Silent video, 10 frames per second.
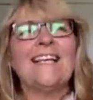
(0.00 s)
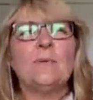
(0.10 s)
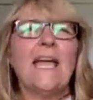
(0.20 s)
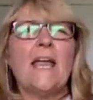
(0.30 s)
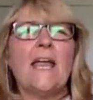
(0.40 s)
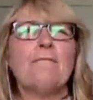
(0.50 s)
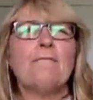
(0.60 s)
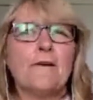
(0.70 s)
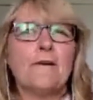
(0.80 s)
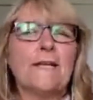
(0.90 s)
being able to
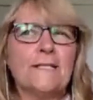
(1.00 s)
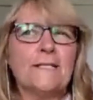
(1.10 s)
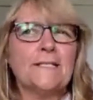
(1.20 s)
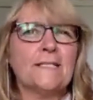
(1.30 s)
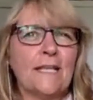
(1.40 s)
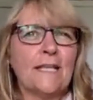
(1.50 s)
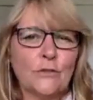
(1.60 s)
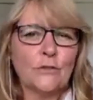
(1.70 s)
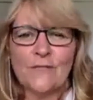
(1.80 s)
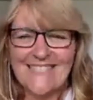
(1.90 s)
have friends that
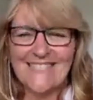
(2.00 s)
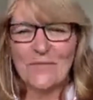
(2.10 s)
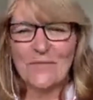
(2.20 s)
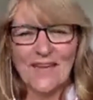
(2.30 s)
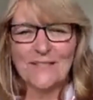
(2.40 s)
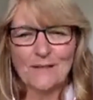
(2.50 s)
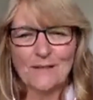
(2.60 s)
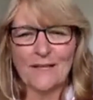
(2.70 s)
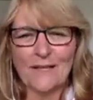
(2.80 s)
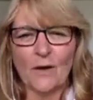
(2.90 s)
do the same thing is
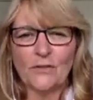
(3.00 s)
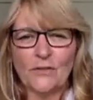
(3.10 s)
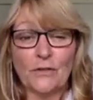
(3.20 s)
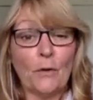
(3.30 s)
vital.